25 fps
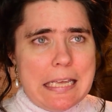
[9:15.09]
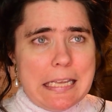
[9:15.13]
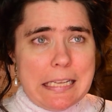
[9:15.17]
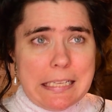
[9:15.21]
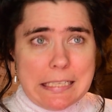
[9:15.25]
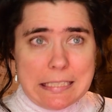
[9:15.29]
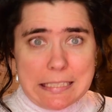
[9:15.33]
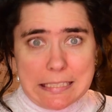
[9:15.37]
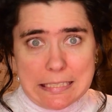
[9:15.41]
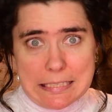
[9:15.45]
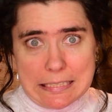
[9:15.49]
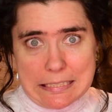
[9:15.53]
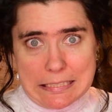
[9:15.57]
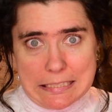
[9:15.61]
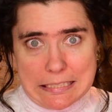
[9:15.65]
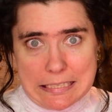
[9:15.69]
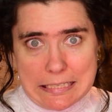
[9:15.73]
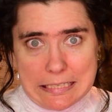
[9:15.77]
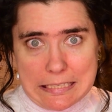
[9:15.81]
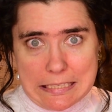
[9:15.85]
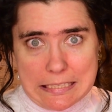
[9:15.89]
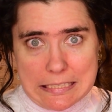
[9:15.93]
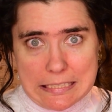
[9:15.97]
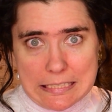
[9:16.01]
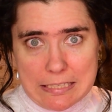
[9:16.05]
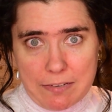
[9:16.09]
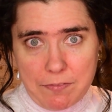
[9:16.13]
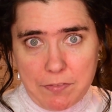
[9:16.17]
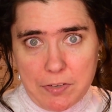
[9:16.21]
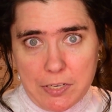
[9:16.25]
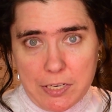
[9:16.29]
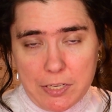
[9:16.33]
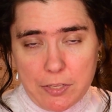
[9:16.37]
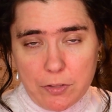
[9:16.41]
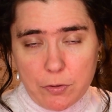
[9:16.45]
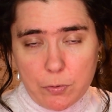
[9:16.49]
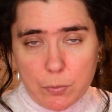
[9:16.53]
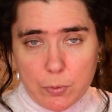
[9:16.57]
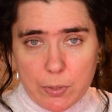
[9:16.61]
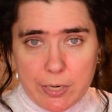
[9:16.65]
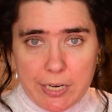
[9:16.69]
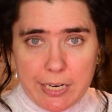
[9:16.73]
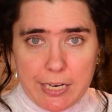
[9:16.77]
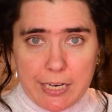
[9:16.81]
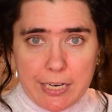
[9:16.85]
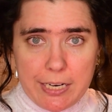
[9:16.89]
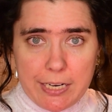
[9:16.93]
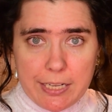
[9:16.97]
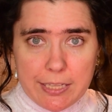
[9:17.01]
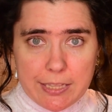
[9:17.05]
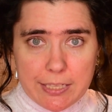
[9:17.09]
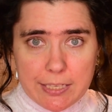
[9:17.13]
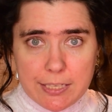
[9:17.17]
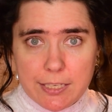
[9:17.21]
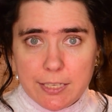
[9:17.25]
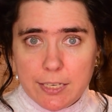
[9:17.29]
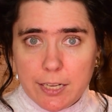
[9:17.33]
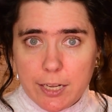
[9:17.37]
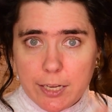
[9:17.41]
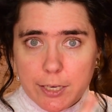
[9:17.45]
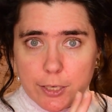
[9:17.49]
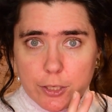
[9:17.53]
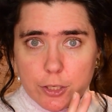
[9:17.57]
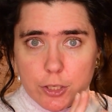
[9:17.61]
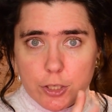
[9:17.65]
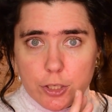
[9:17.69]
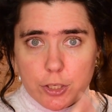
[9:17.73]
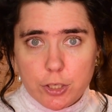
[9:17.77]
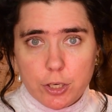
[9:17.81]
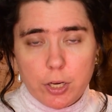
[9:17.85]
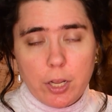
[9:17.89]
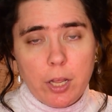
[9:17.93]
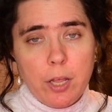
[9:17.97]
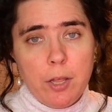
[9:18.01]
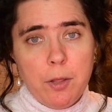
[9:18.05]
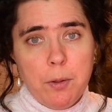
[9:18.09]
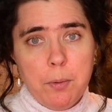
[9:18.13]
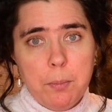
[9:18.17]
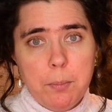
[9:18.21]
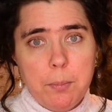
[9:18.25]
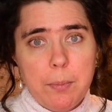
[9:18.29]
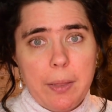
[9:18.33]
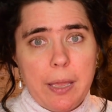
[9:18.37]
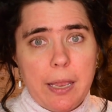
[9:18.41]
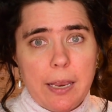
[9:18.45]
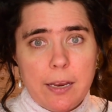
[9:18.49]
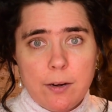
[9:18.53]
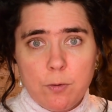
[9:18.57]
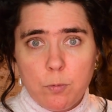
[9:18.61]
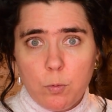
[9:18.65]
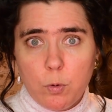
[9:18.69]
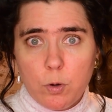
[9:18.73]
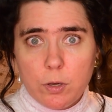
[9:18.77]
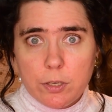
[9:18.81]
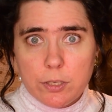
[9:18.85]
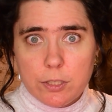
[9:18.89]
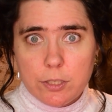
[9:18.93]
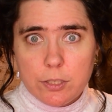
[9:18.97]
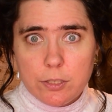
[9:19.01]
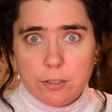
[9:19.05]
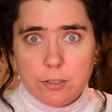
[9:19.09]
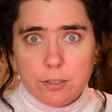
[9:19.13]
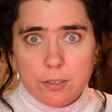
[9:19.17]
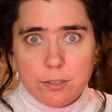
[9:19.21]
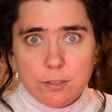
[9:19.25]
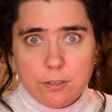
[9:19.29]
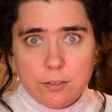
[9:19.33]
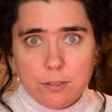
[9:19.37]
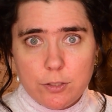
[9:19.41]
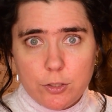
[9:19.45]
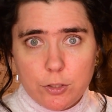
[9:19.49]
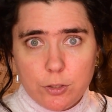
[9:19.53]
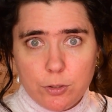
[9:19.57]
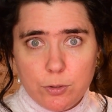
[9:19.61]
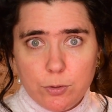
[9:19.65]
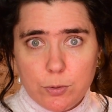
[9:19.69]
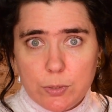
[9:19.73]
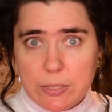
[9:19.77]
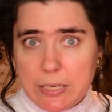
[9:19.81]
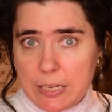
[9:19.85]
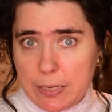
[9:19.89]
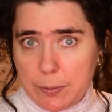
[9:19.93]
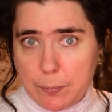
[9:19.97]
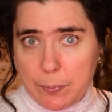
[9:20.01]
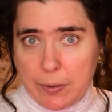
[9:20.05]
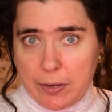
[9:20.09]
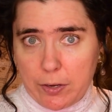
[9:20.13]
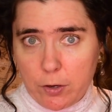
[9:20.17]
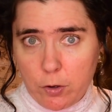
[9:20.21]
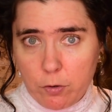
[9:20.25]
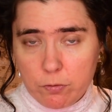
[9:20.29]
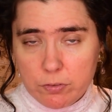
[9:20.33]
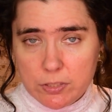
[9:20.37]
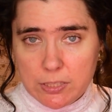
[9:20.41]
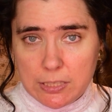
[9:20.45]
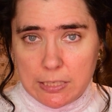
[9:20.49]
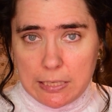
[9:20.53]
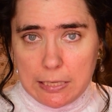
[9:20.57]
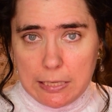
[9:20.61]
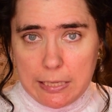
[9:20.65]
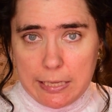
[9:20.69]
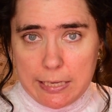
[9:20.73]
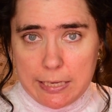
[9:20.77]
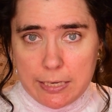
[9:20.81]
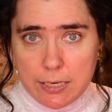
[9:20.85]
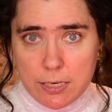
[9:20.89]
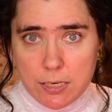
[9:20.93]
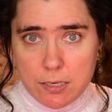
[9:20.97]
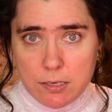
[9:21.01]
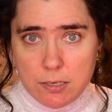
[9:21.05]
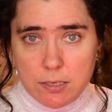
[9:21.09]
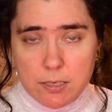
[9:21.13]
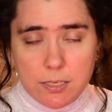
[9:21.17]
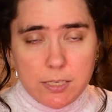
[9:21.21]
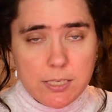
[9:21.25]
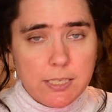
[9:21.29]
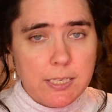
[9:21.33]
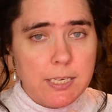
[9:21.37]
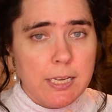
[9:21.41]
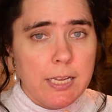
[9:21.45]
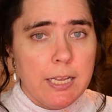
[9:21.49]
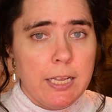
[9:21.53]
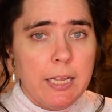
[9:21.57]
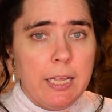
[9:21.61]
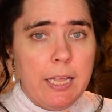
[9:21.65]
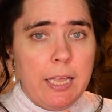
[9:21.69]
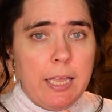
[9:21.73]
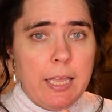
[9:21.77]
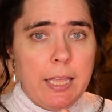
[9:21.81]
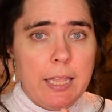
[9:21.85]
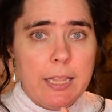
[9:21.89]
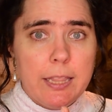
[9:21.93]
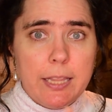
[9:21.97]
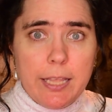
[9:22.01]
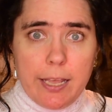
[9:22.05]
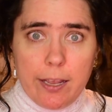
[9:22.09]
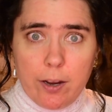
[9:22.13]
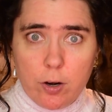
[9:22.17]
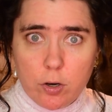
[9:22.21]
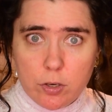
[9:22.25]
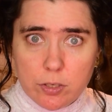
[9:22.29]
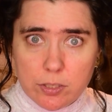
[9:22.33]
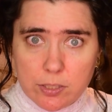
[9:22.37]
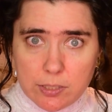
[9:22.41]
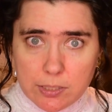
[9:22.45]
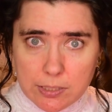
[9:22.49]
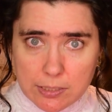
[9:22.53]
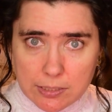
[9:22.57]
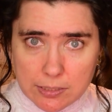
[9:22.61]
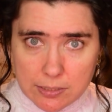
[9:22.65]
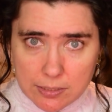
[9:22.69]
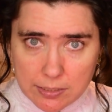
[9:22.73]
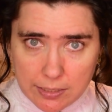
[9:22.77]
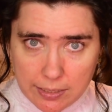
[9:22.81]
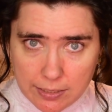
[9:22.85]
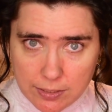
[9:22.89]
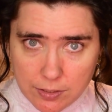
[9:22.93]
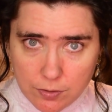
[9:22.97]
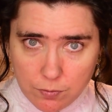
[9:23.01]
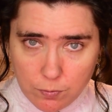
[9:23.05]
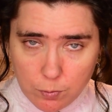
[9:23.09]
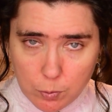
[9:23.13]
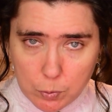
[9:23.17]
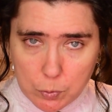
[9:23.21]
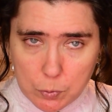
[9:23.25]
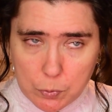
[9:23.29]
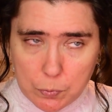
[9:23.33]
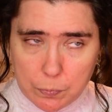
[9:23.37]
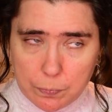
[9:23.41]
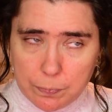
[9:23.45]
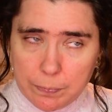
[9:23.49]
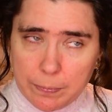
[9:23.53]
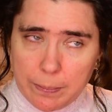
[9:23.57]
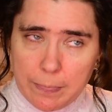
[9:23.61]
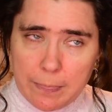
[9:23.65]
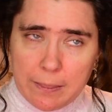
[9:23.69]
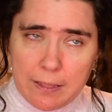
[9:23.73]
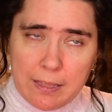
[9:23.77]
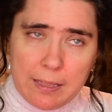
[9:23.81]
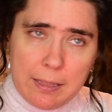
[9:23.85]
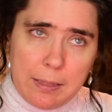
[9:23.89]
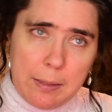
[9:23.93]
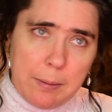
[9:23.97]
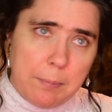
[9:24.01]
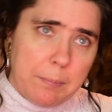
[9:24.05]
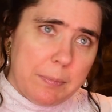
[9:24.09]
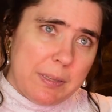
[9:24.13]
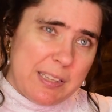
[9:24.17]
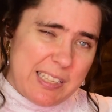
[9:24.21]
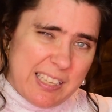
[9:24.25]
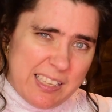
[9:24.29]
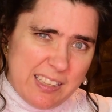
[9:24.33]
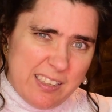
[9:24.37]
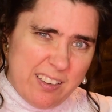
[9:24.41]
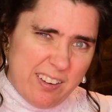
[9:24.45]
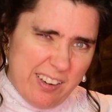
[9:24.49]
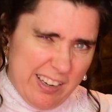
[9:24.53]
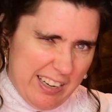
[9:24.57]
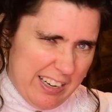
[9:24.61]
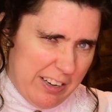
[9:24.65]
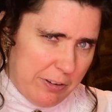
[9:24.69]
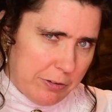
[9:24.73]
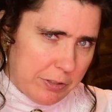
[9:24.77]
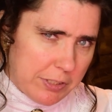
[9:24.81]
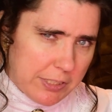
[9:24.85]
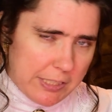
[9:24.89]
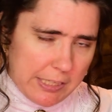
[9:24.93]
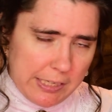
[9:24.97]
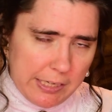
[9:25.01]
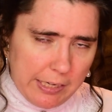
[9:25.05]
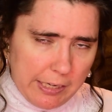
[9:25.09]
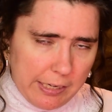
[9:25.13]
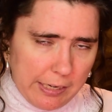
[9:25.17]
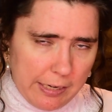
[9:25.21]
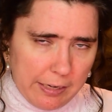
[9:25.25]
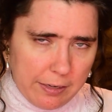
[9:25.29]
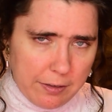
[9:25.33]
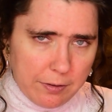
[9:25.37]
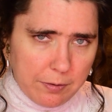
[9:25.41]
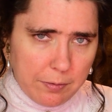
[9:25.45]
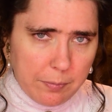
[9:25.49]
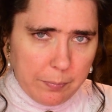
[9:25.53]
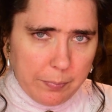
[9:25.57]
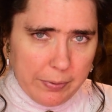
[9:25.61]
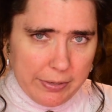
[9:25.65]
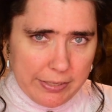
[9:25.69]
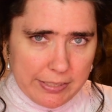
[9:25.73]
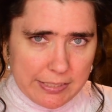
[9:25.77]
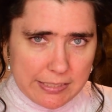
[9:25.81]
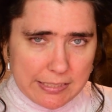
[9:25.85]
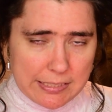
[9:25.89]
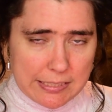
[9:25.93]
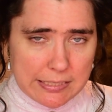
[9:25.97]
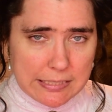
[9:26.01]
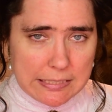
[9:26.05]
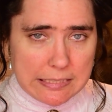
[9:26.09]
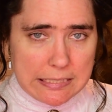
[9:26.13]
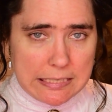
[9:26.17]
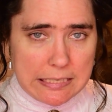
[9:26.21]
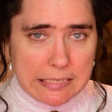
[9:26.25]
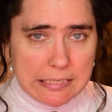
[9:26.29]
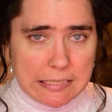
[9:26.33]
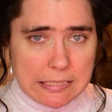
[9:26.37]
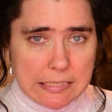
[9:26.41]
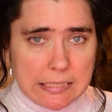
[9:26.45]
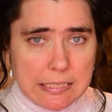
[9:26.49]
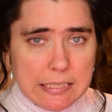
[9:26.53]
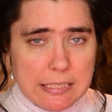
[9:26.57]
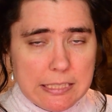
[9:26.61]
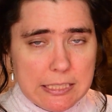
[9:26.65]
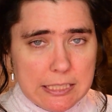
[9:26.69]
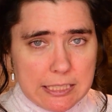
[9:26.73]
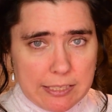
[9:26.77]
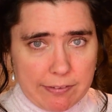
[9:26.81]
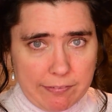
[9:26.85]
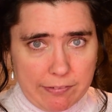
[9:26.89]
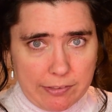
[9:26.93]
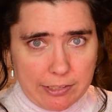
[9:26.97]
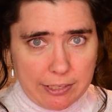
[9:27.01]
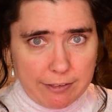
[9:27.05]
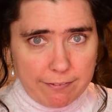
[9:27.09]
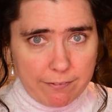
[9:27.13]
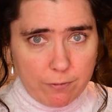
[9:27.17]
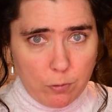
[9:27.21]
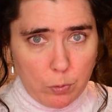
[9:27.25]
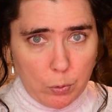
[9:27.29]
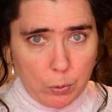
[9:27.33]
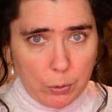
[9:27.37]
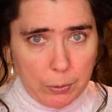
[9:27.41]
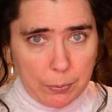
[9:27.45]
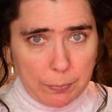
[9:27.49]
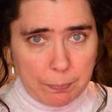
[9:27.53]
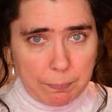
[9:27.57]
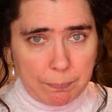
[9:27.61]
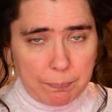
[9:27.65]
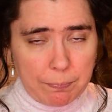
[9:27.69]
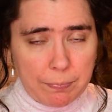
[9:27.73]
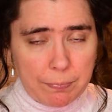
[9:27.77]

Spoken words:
In 1673, the Dutch come and want to take back over the lands. They are successful, but then they're ousted again by 1674.